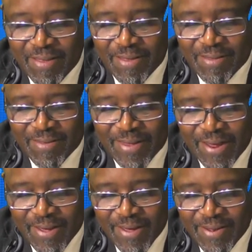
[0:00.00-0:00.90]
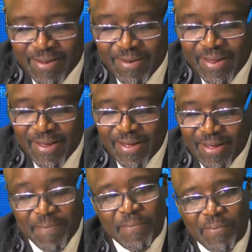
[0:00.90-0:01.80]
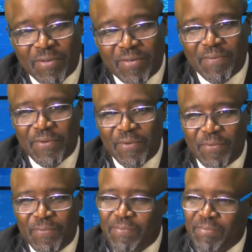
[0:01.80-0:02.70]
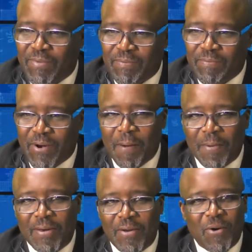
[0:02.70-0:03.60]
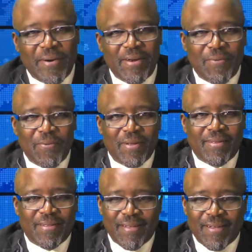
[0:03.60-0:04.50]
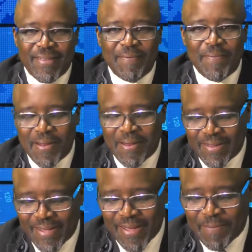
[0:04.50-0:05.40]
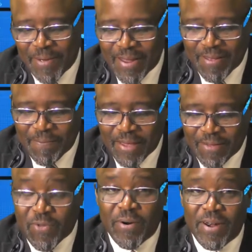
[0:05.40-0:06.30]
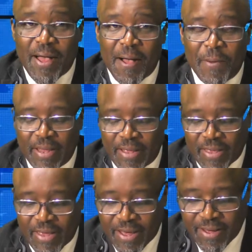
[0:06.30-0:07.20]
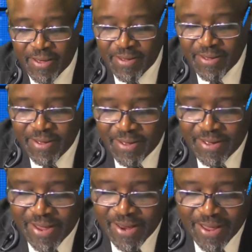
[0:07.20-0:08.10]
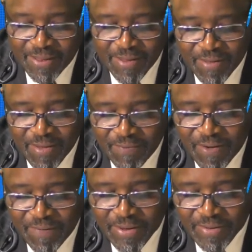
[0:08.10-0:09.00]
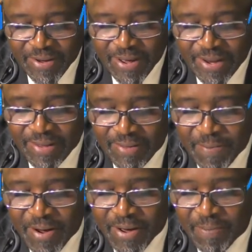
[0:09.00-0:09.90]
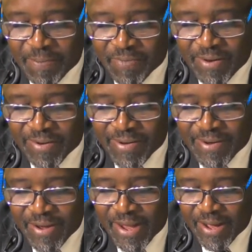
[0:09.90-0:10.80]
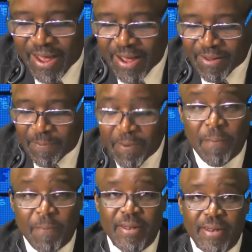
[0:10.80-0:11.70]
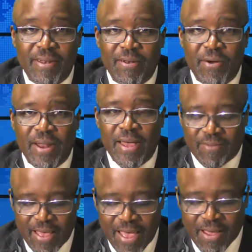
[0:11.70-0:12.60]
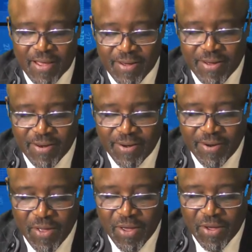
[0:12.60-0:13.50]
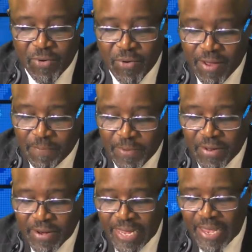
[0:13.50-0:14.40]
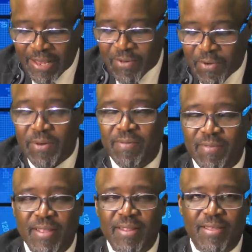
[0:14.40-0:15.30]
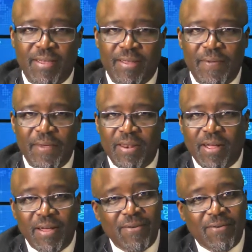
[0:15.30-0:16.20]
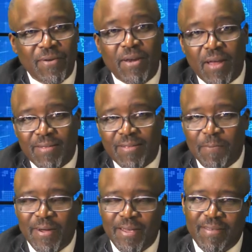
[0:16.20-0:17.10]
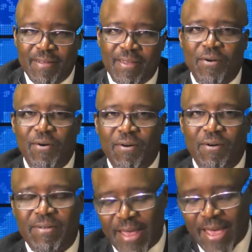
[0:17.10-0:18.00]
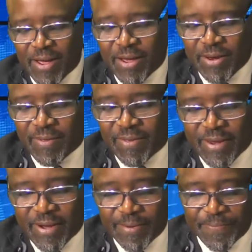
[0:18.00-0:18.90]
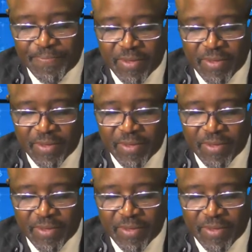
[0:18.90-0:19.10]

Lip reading: Senegal, most of you probably know already what this might entail, but it's a big story happening there. And this is involving Senegalese American musician and actor popularly known as Akon, who is building his own city in the country, not surprisingly called Akon City.